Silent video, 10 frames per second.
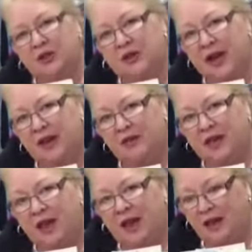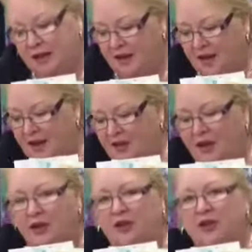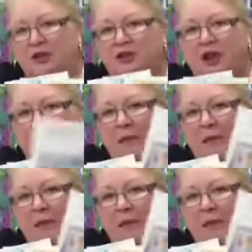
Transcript: creative card, then you choose your